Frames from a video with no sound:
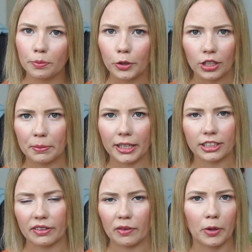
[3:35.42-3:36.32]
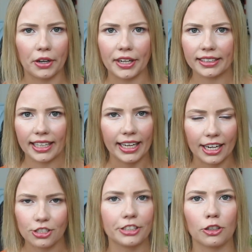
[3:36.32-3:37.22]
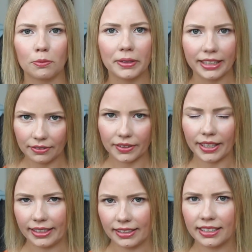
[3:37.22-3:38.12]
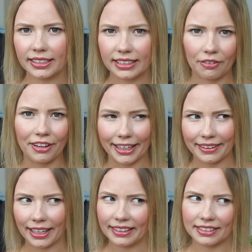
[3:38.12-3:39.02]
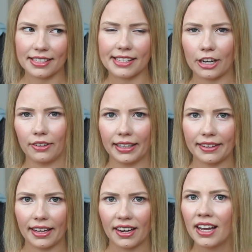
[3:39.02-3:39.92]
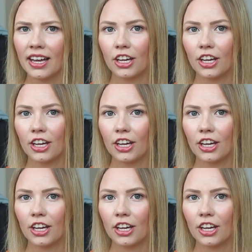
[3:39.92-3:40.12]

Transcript: purely because of a product. I actually don't believe in stuff like that necessarily, that